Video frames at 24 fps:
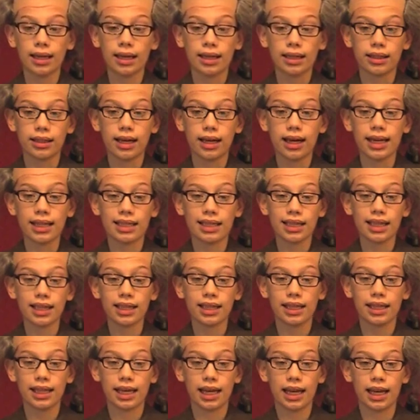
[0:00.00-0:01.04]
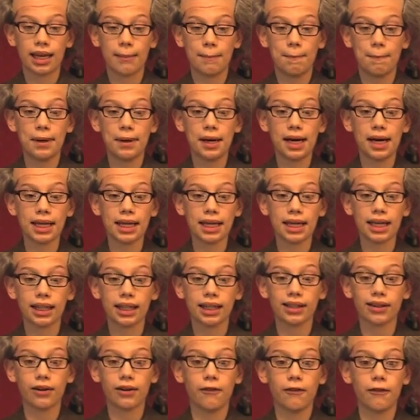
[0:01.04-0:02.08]
night and day, body and
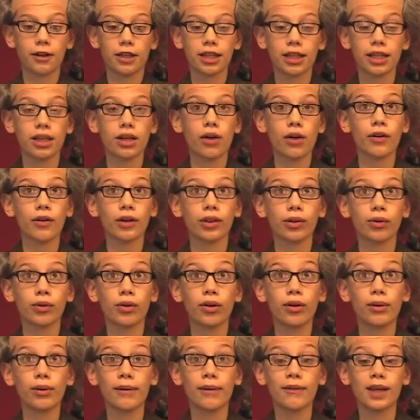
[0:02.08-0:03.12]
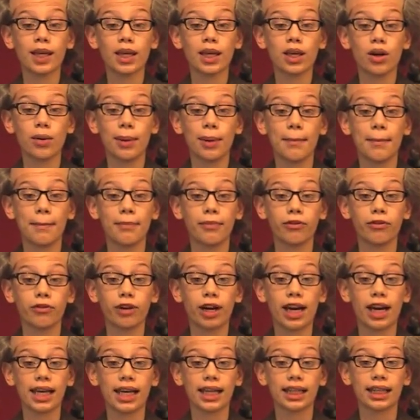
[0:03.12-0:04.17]
soul, for the overthrow of the human
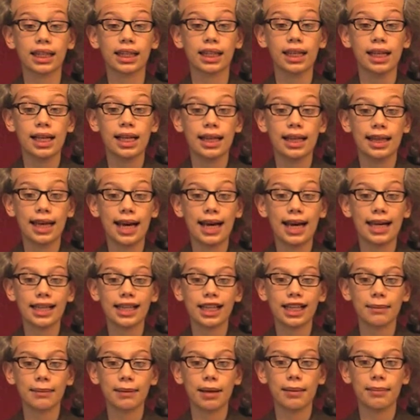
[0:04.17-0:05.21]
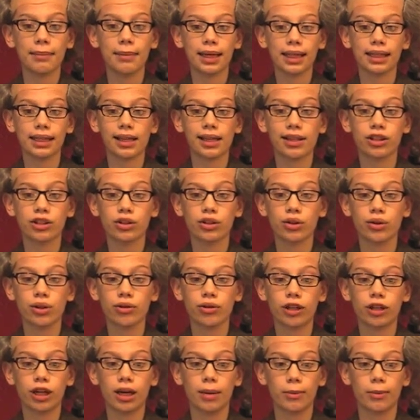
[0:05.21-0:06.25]
race. That is my message to
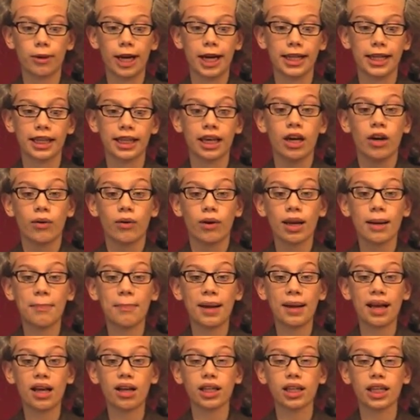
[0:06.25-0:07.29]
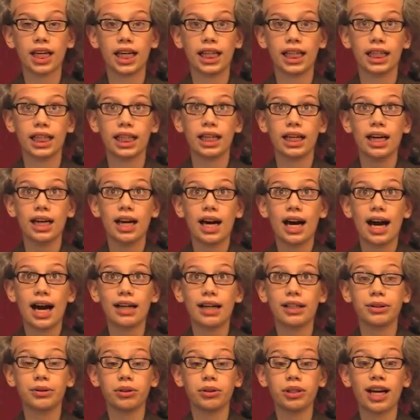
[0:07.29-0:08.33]
you, comrades. Rebellion!
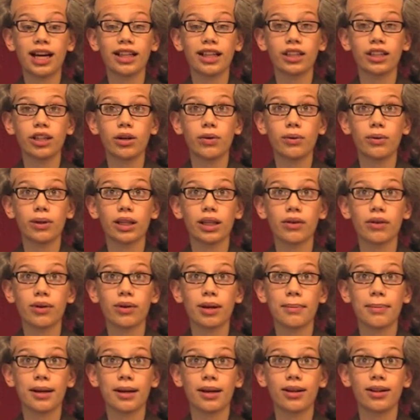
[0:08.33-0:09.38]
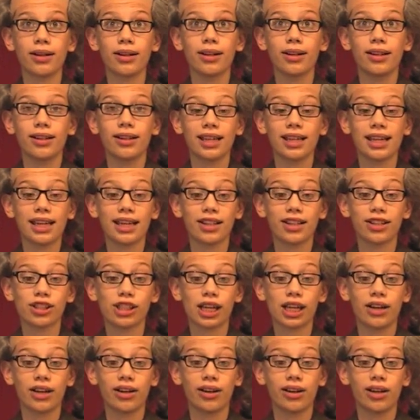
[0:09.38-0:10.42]
I do not know when the rebellion
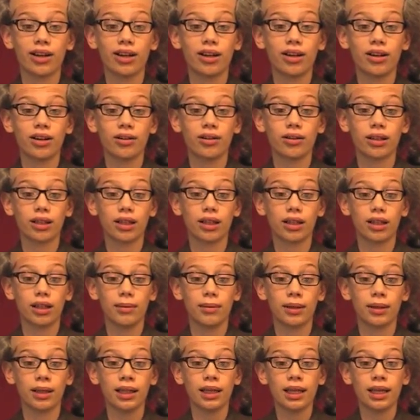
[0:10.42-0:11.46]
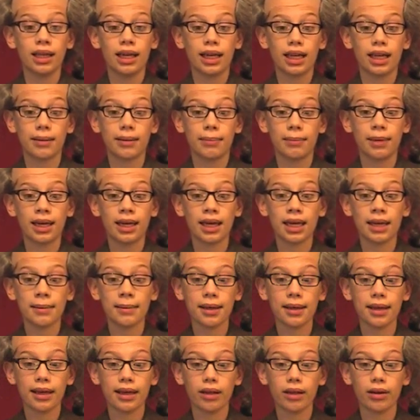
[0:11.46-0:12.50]
shall come. It may
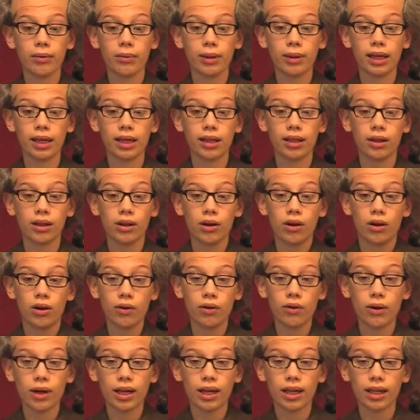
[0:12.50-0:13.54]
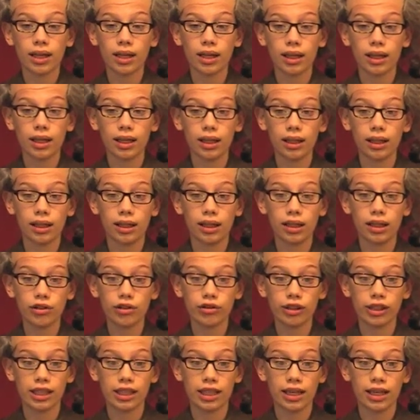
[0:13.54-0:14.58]
be in a week or in
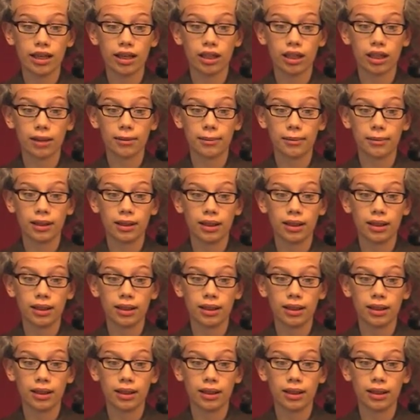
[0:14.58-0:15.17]
100 years.